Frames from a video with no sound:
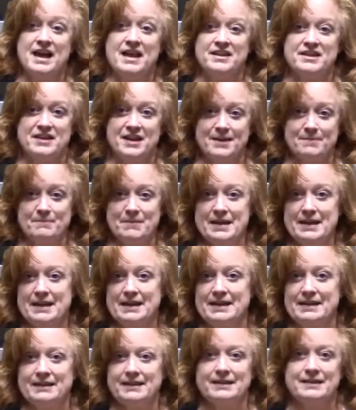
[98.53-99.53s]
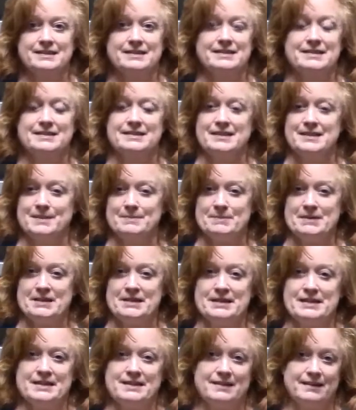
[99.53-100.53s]
nutmeg,
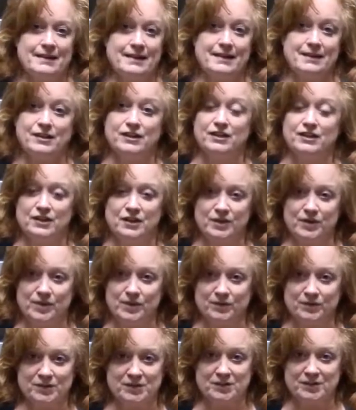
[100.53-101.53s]
cinnamon, and cloves.